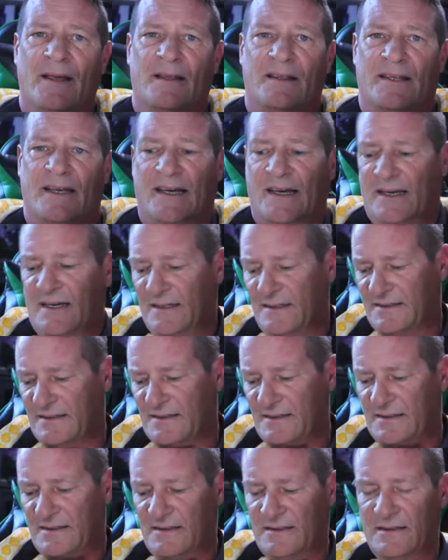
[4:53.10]

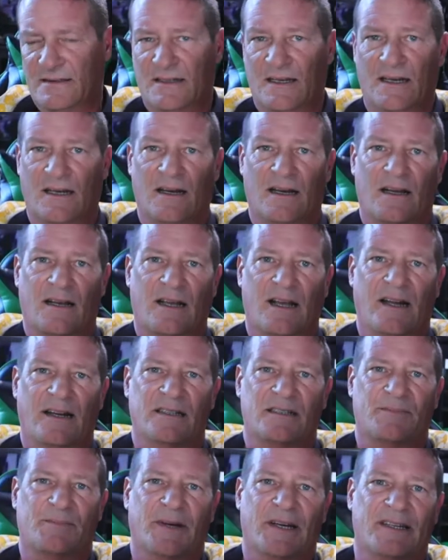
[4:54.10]
that's uh, kind
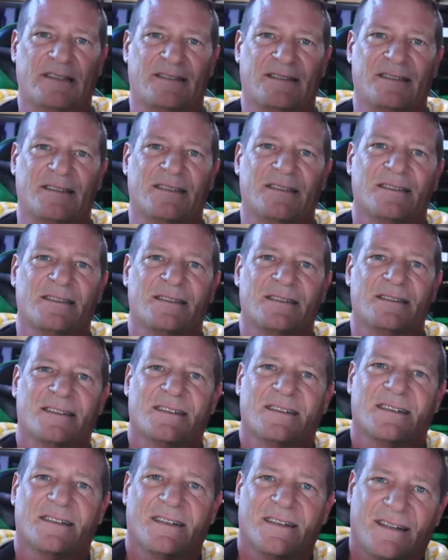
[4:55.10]
of spicy,
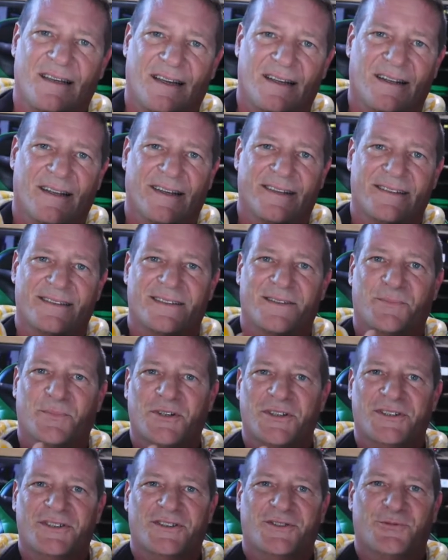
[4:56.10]
kind of likes to
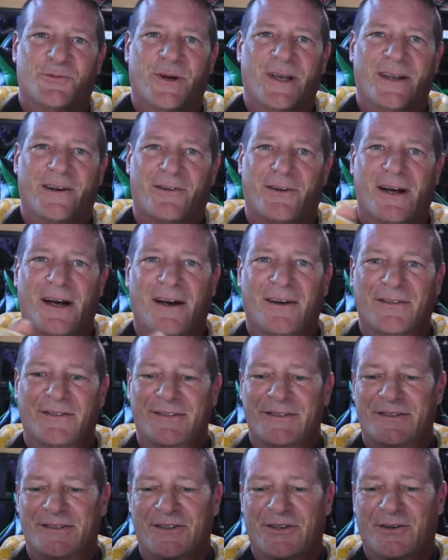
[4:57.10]
push his weight around.
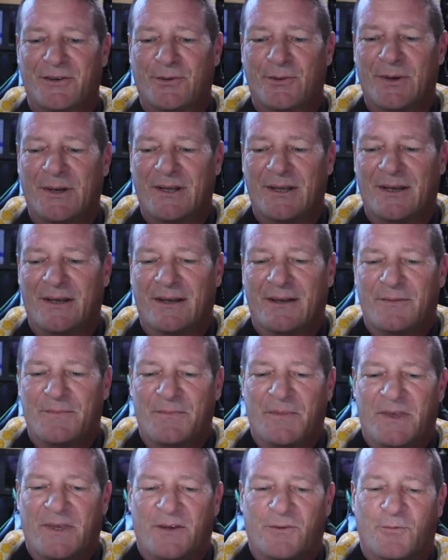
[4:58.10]
So
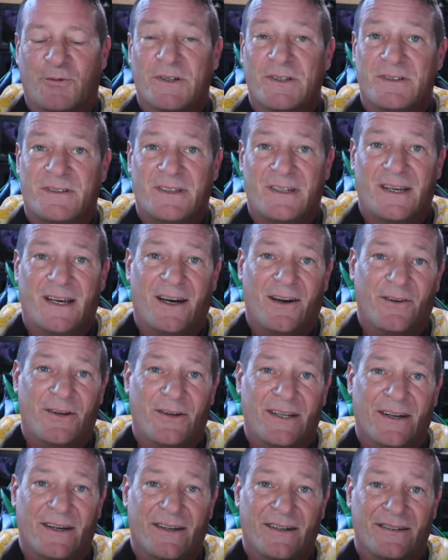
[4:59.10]
we'll see how he
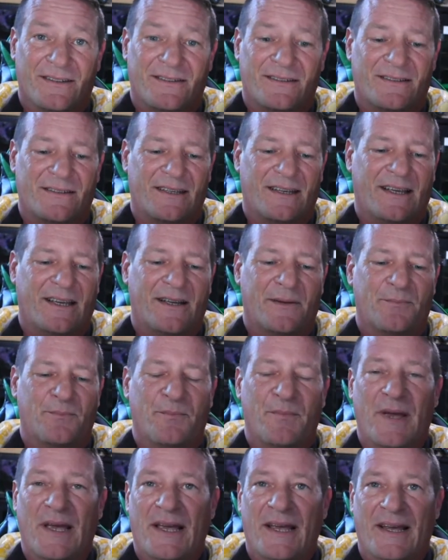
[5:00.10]
does. It
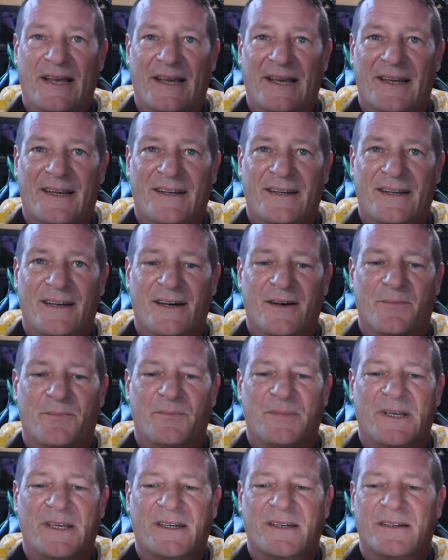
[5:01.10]
may end up
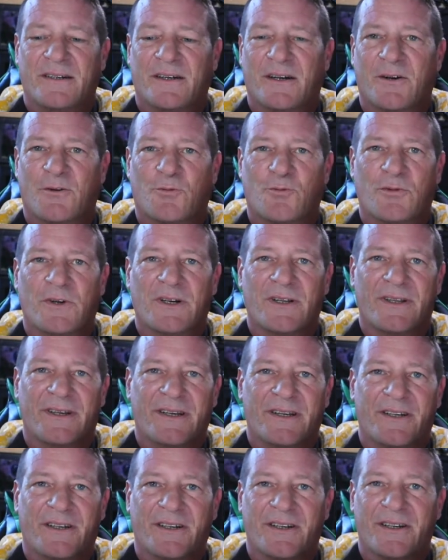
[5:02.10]
being a really
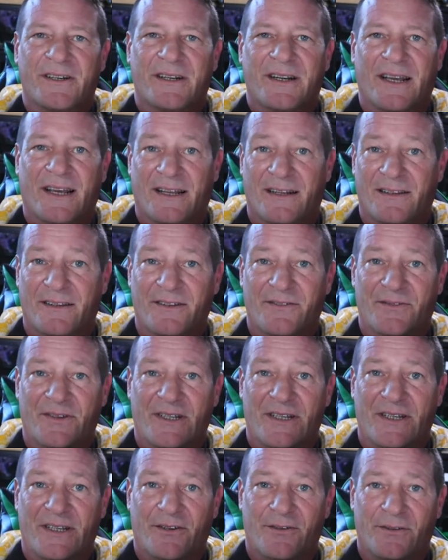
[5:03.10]
good handling
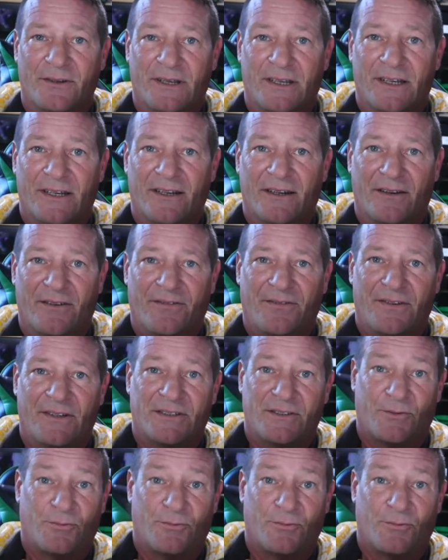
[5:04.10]
video if it's a